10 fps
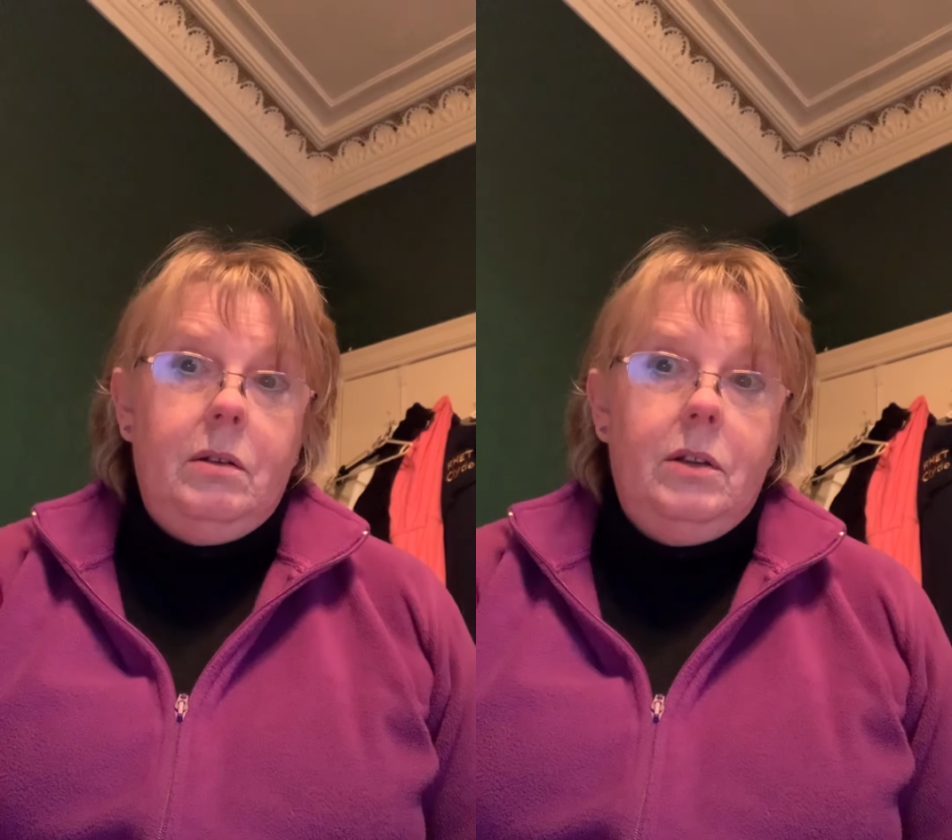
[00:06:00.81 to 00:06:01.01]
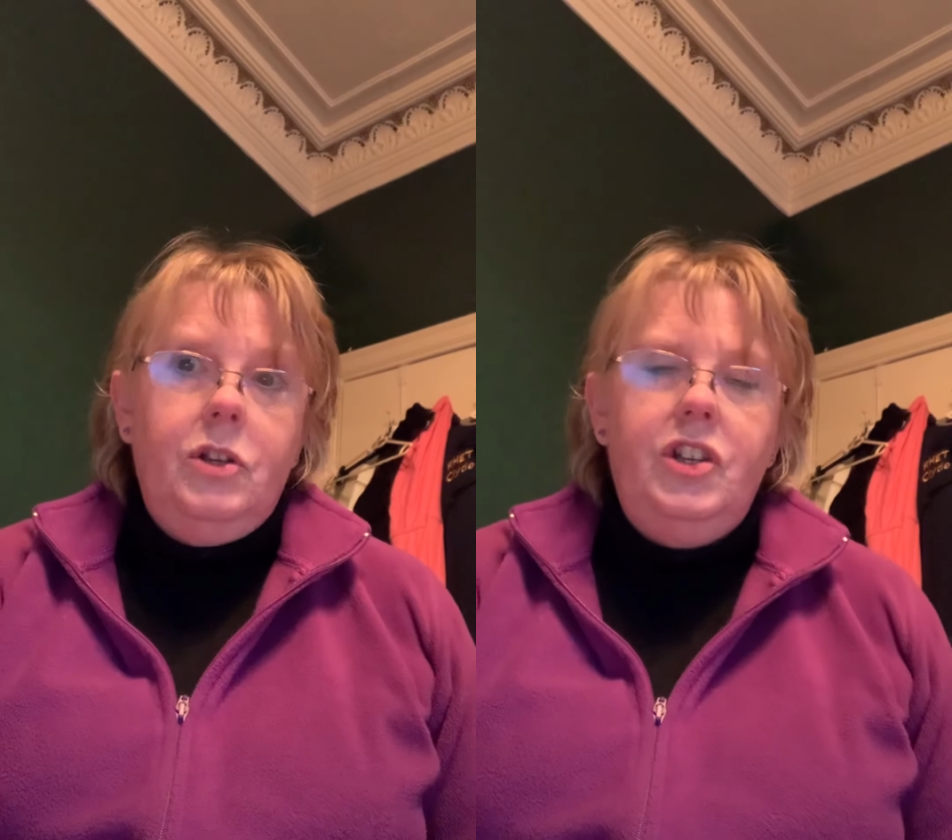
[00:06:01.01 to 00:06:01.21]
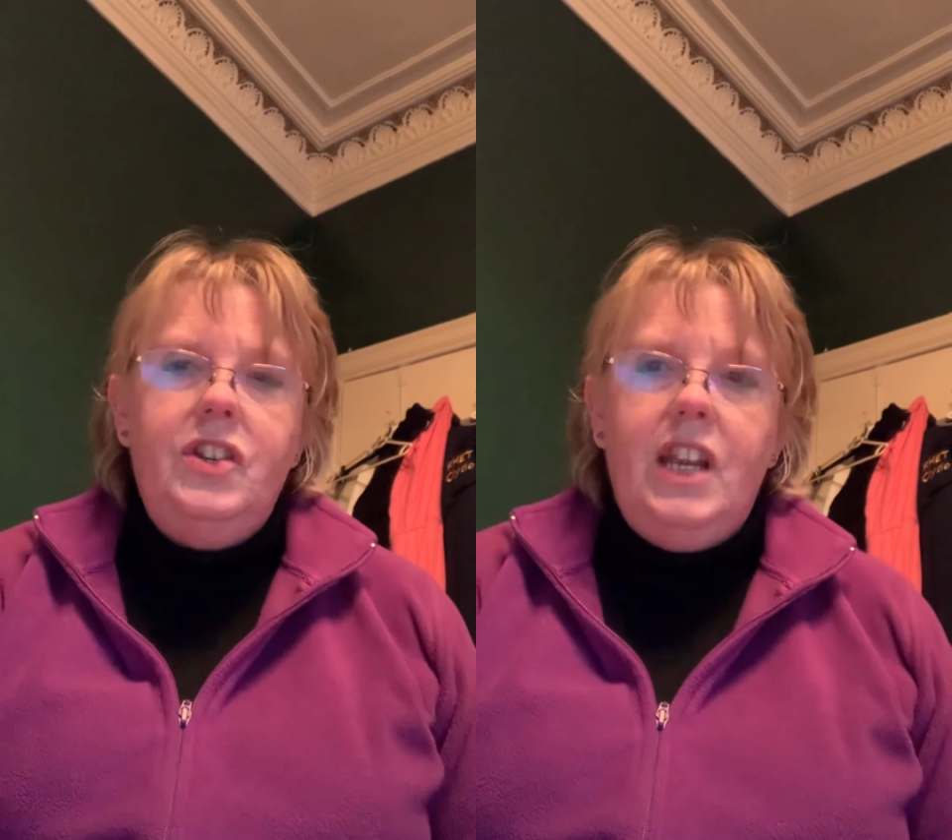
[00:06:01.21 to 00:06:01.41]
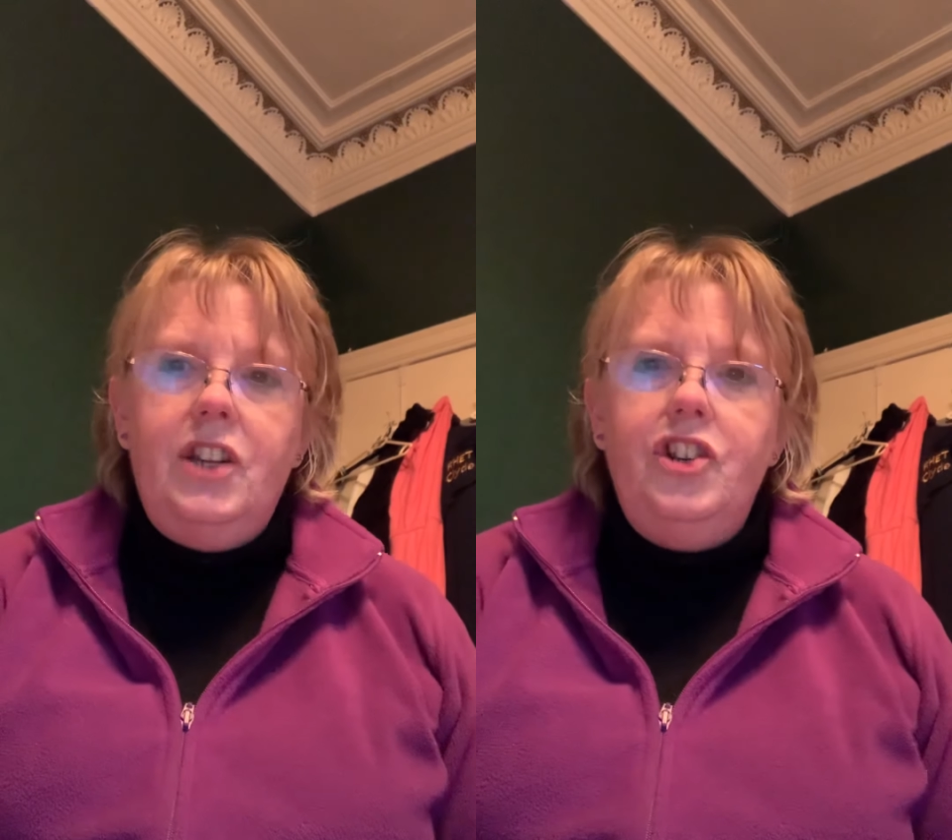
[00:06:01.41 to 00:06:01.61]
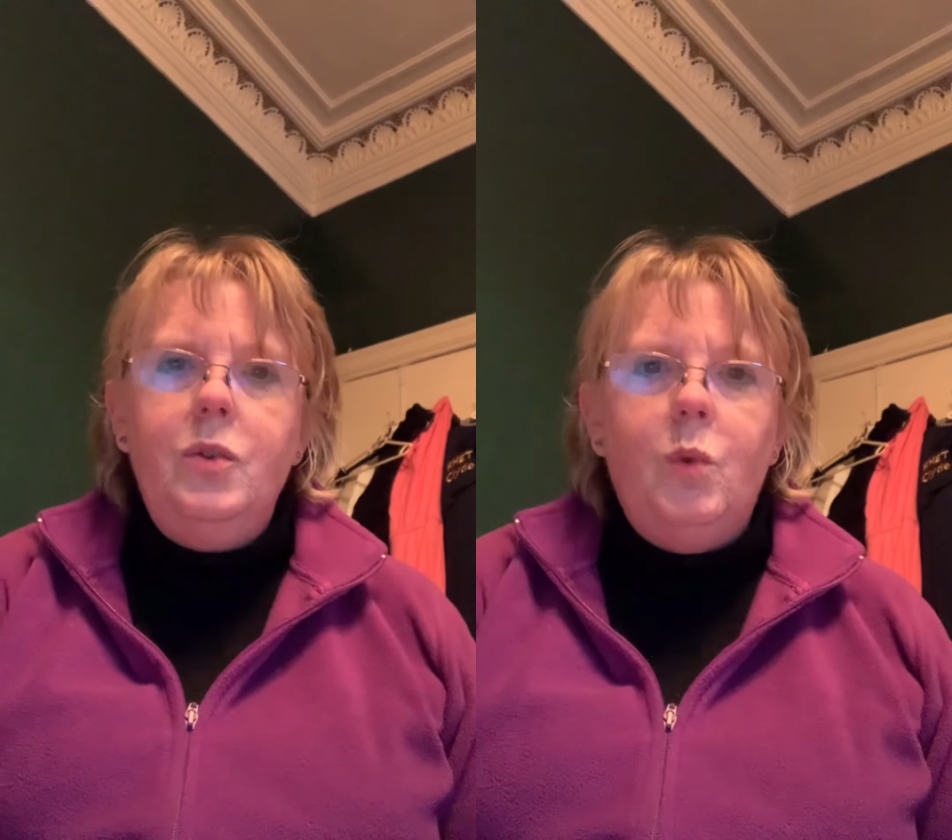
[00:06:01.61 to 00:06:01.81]
She said
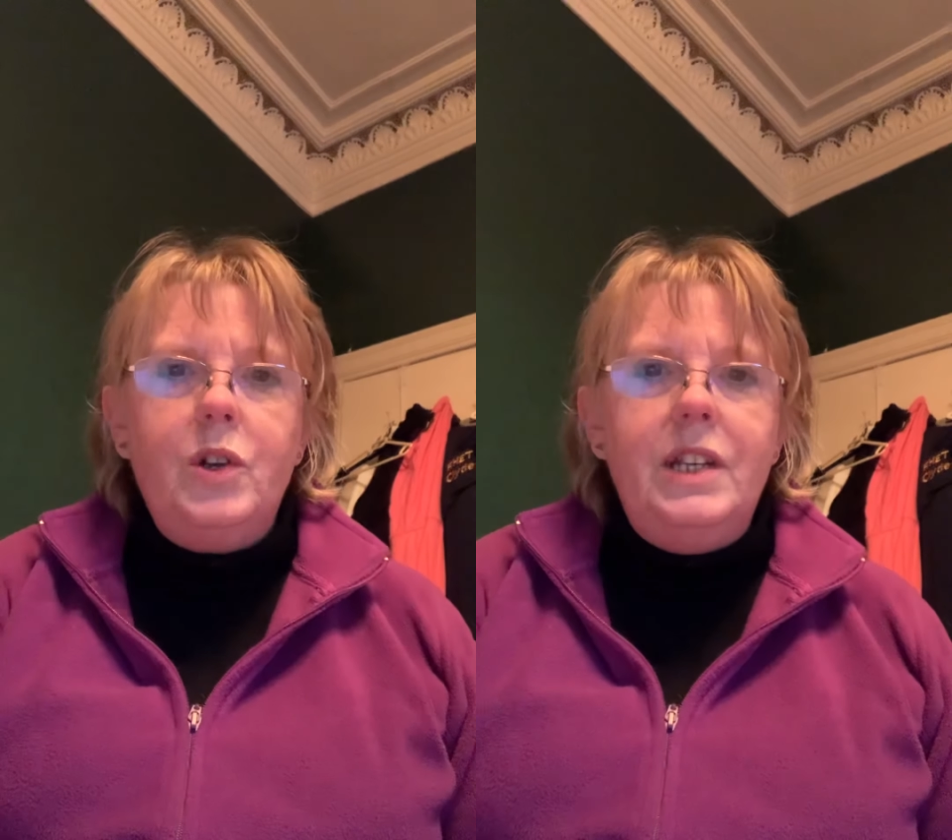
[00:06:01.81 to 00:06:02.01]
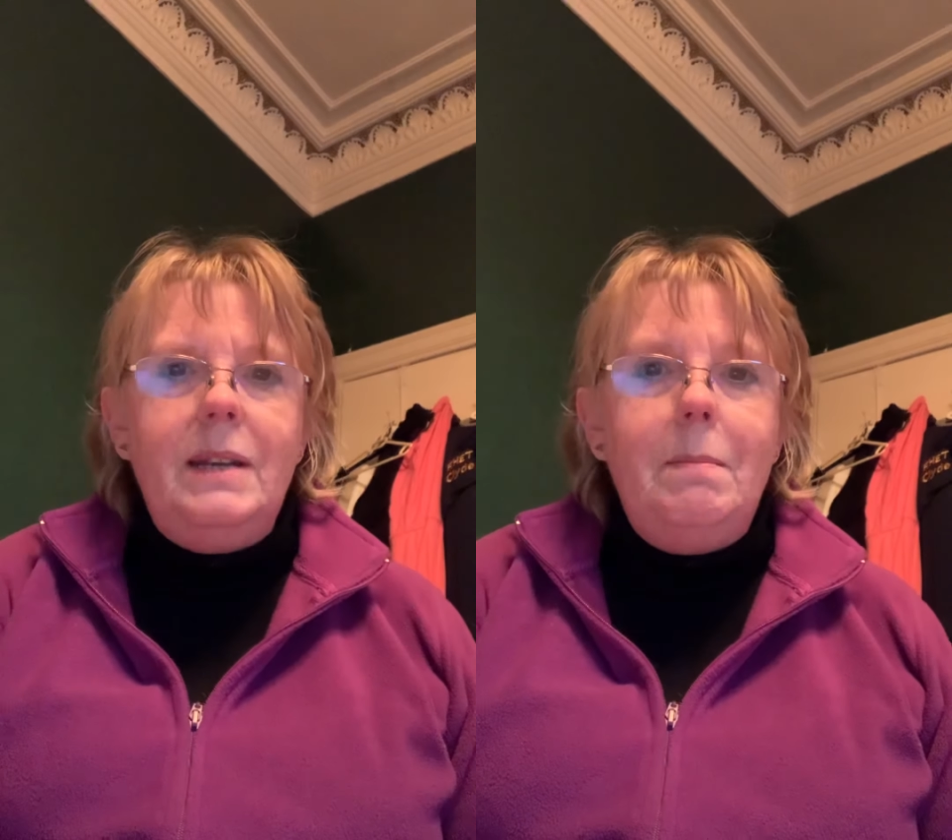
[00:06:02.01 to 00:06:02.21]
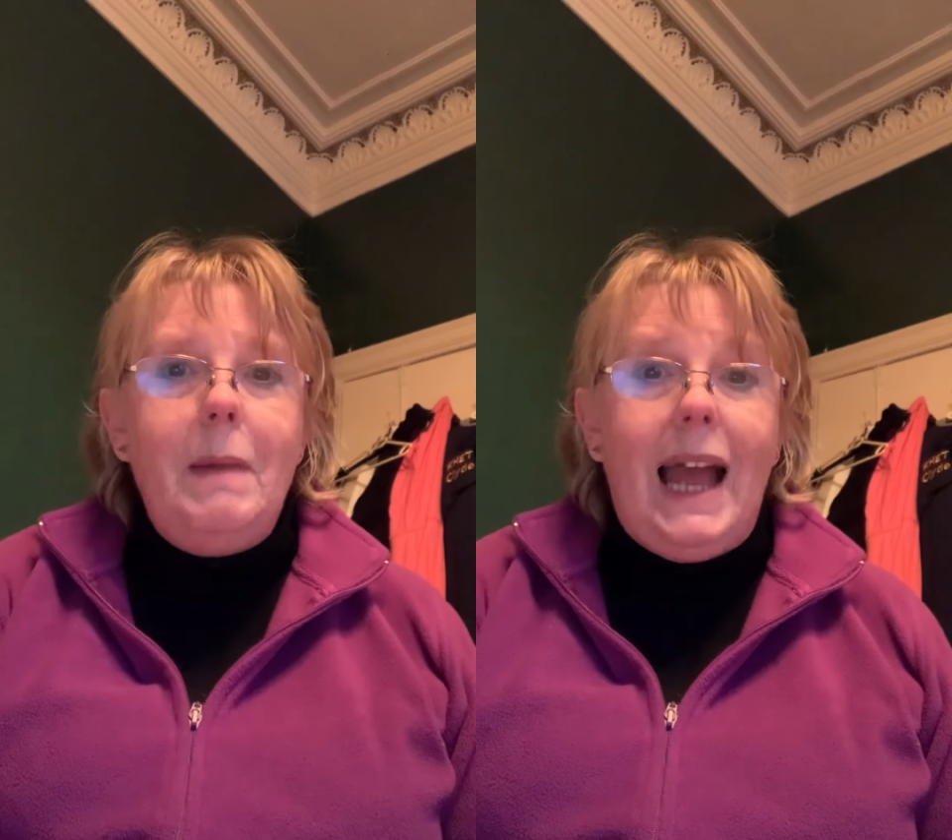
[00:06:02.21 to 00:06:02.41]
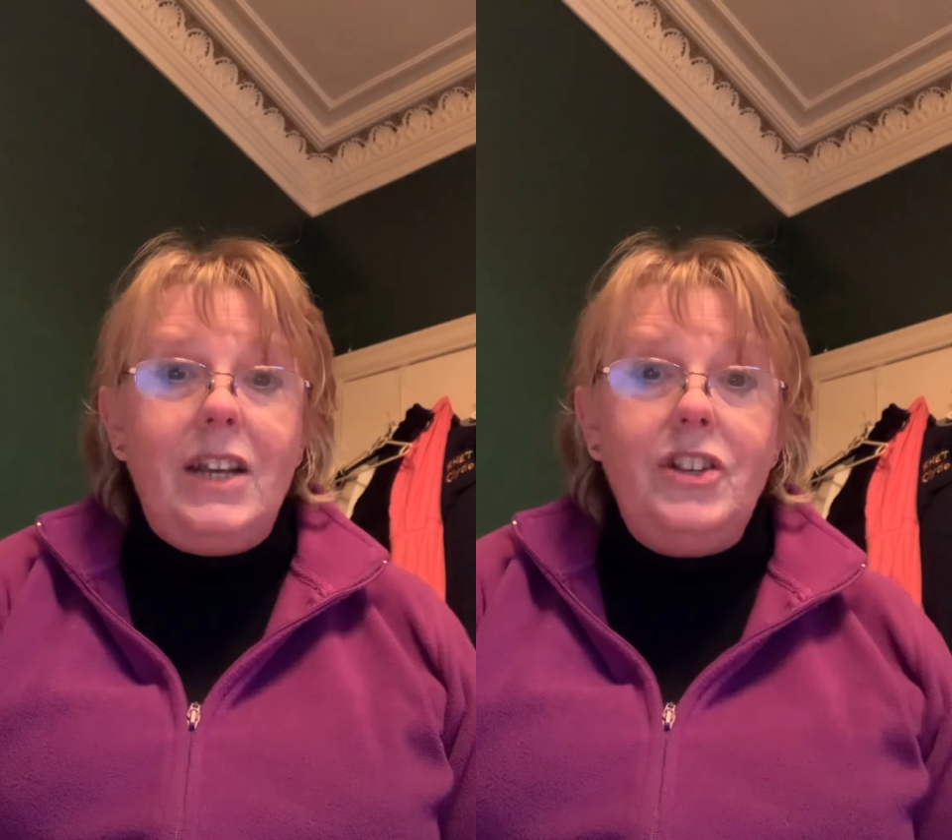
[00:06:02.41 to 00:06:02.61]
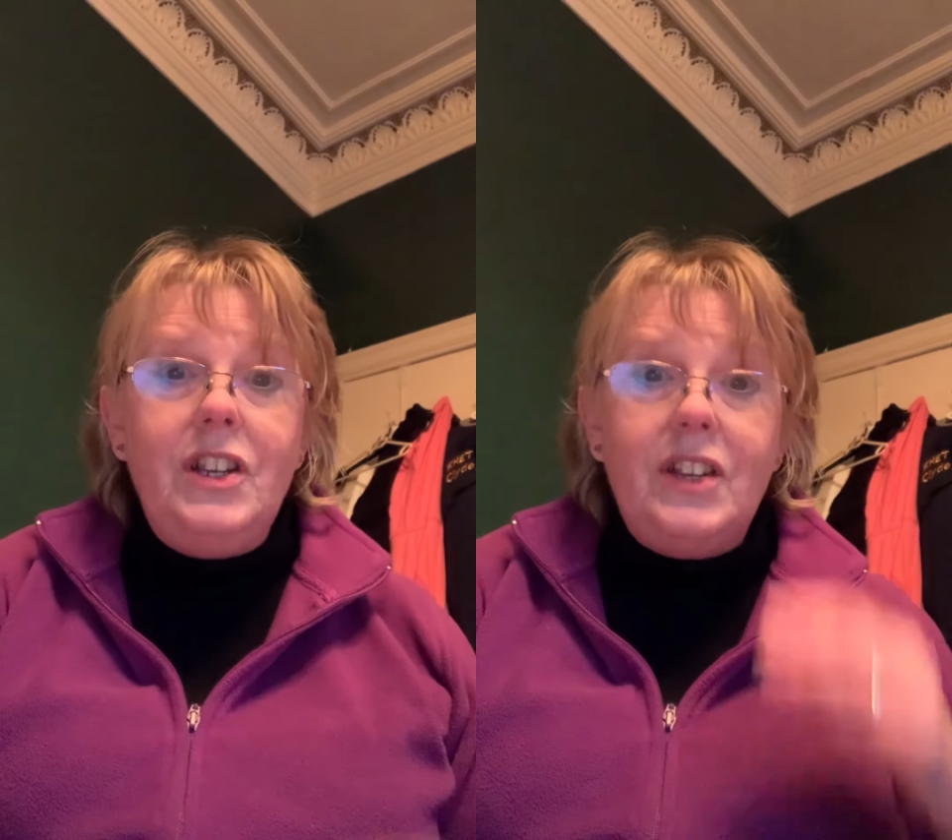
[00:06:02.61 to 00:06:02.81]
she wanted
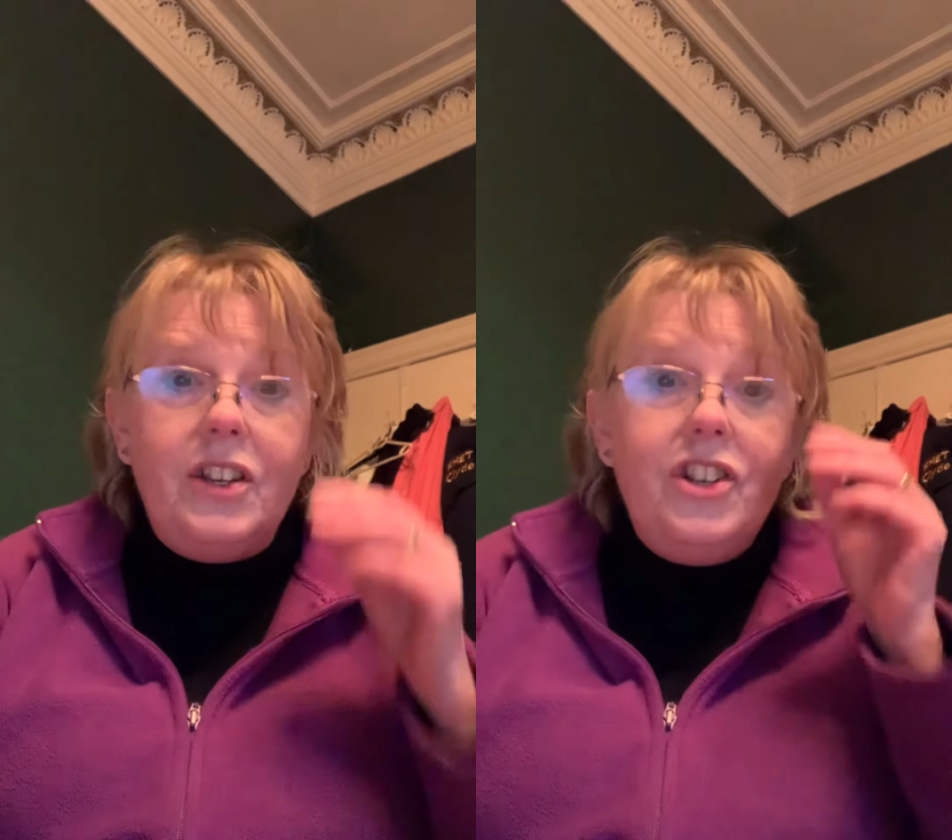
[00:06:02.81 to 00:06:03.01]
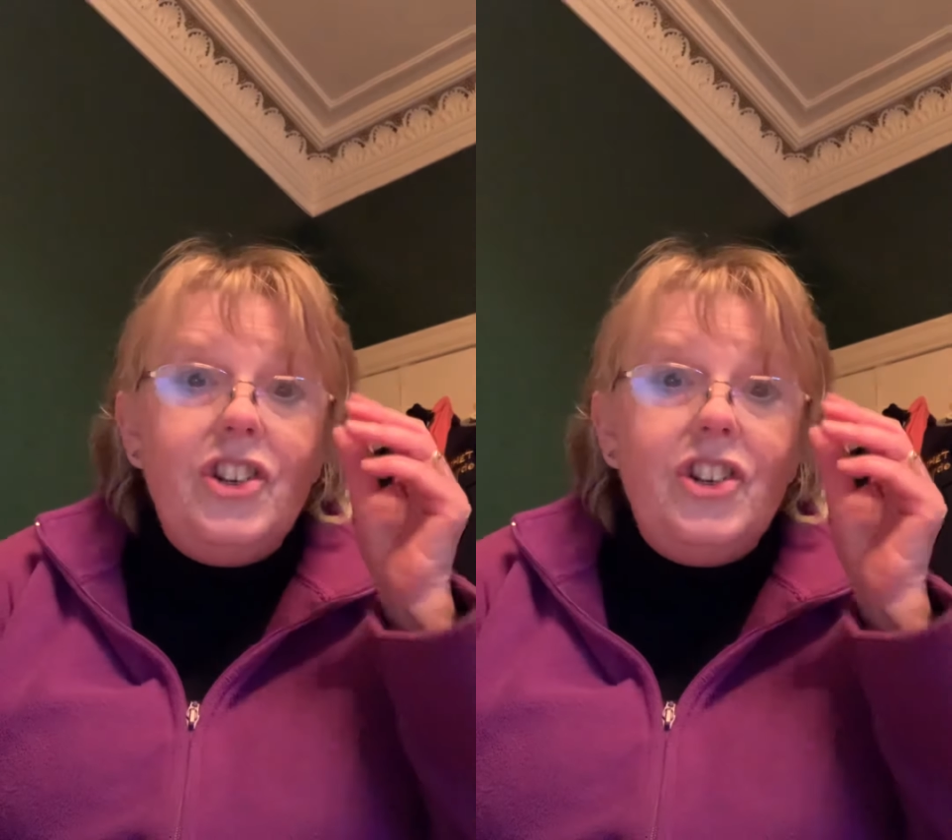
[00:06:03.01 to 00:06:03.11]
matches and she